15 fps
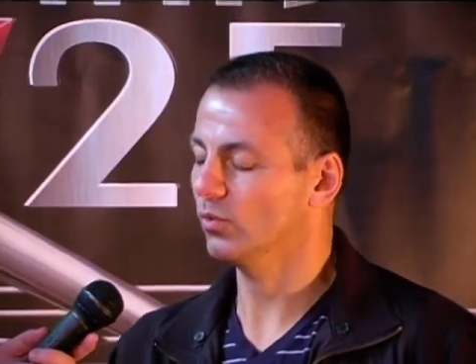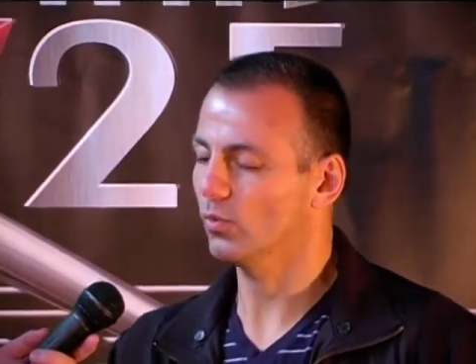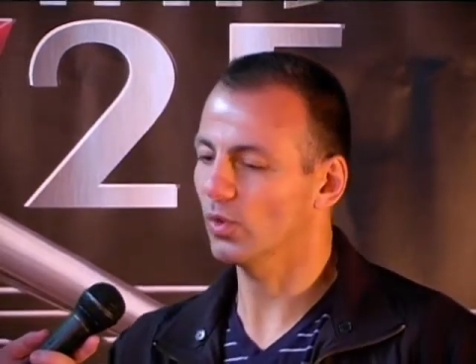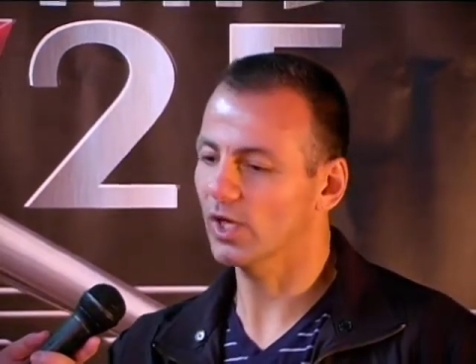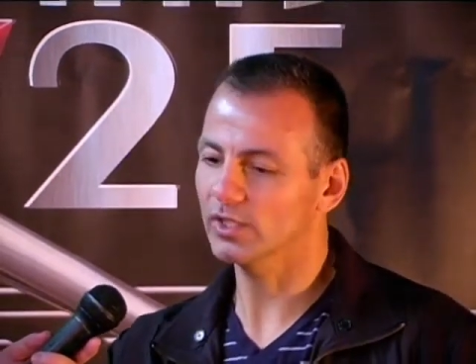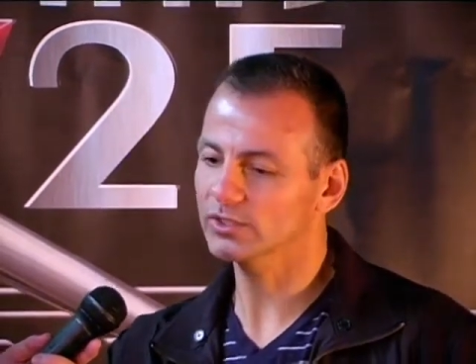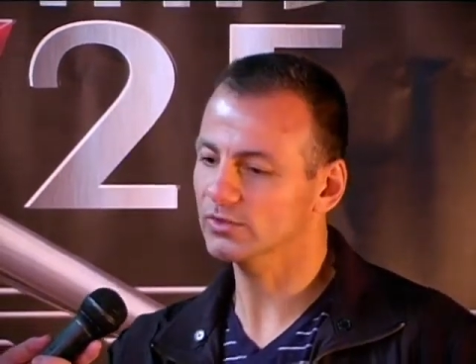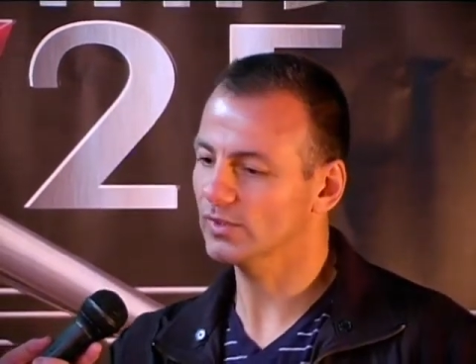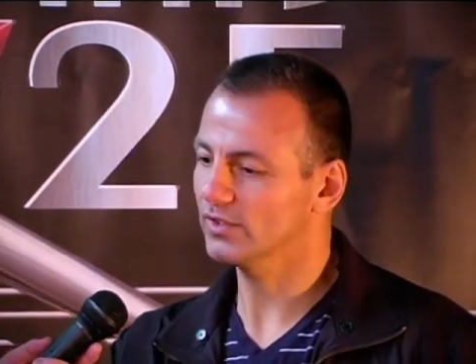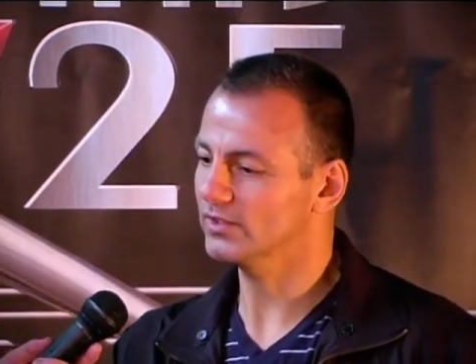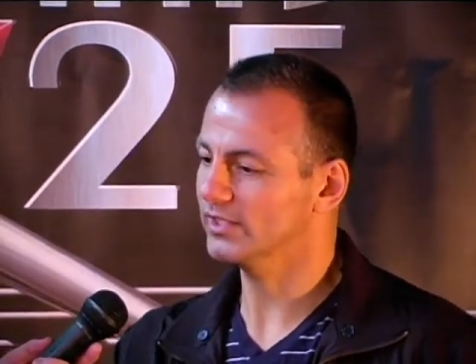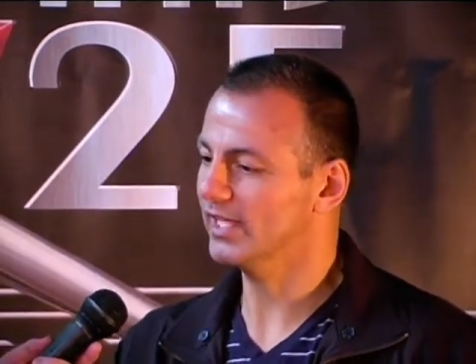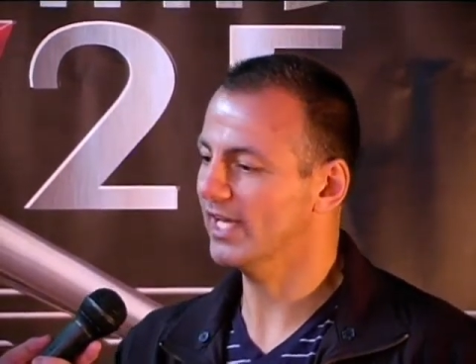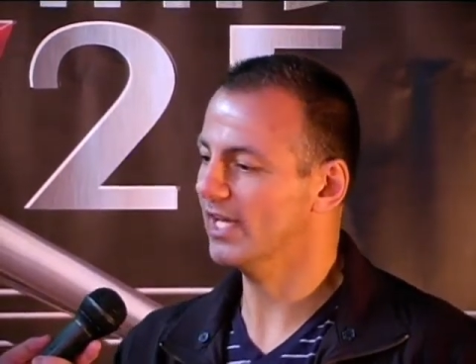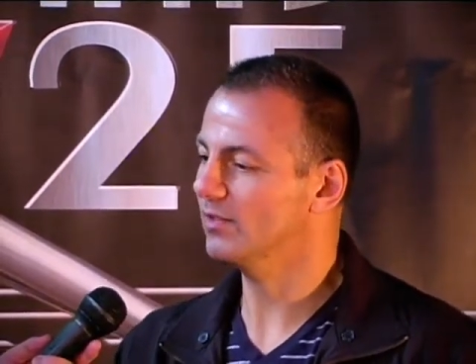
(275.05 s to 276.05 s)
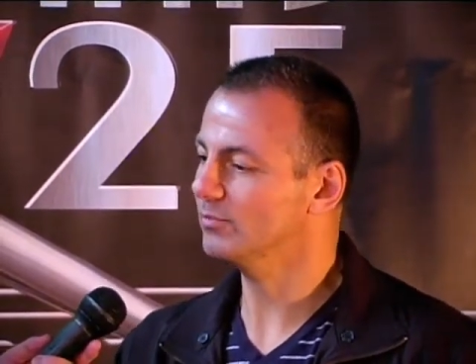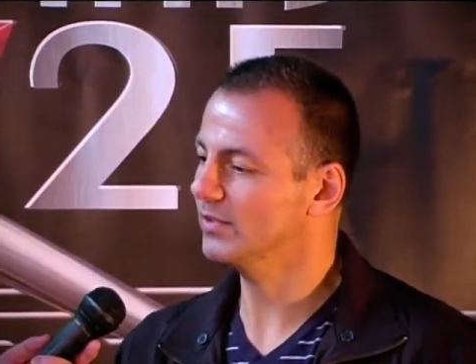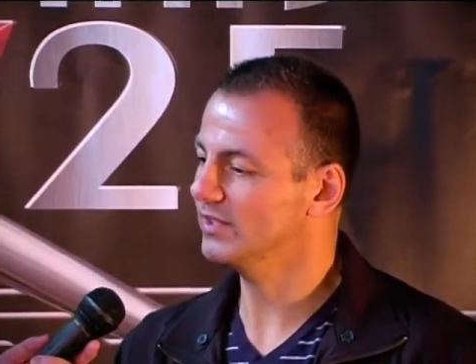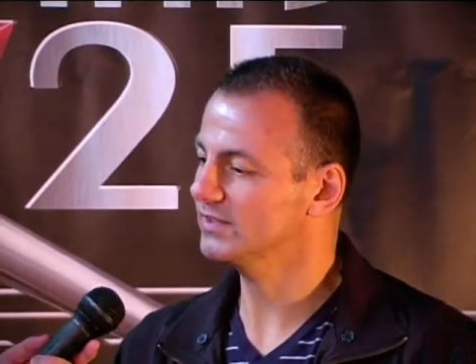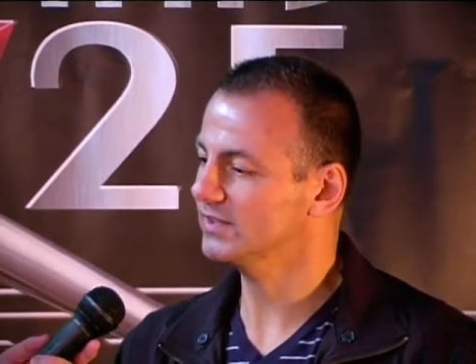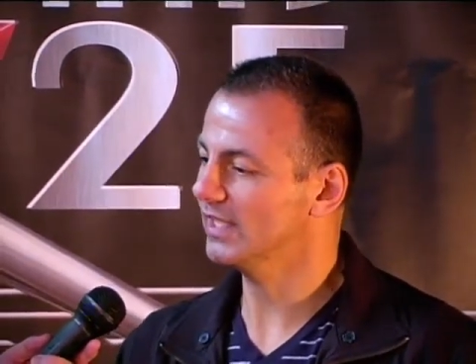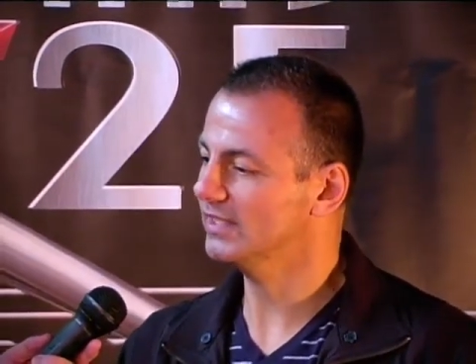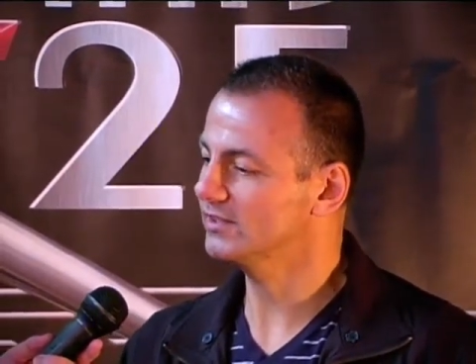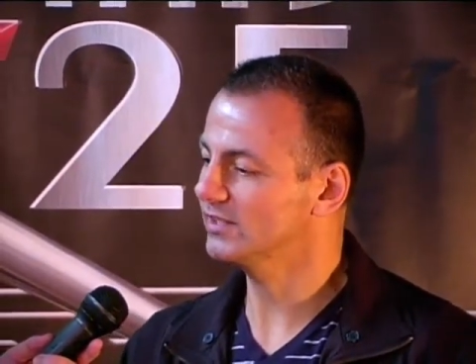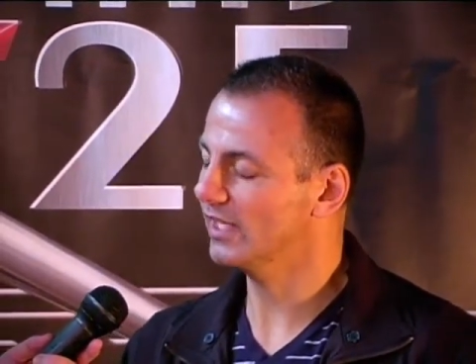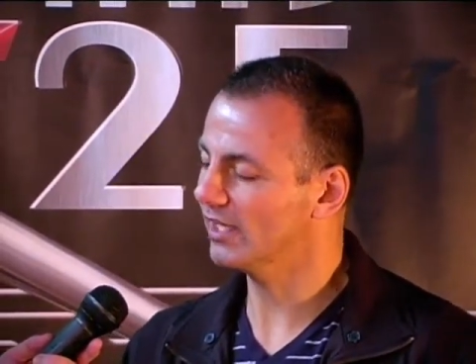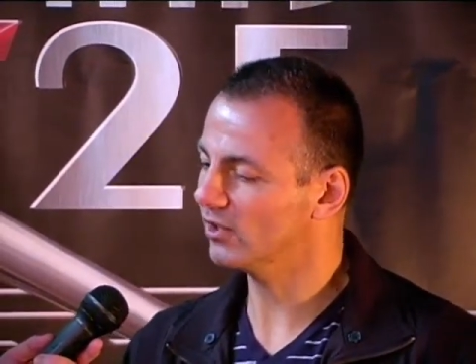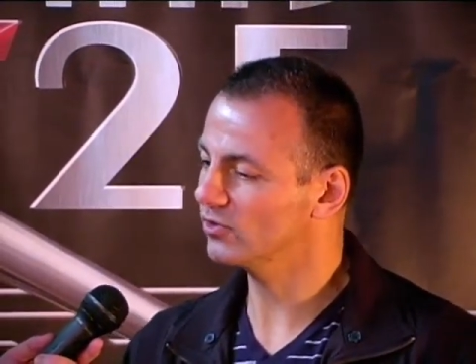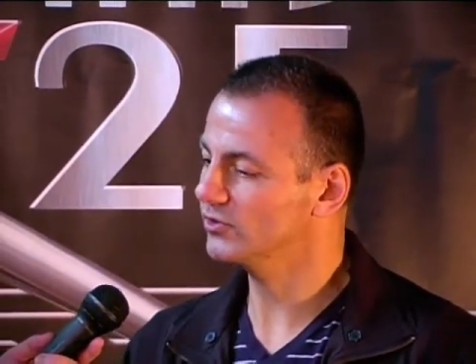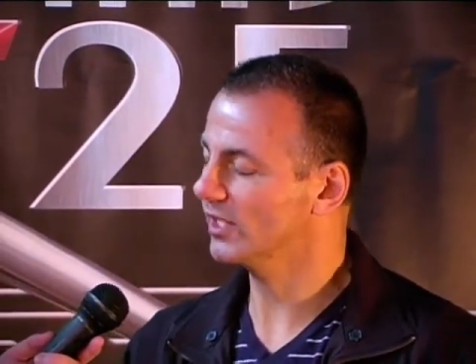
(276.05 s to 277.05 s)
walked around the campus and
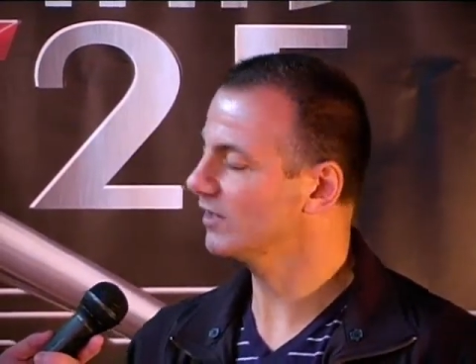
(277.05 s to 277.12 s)
told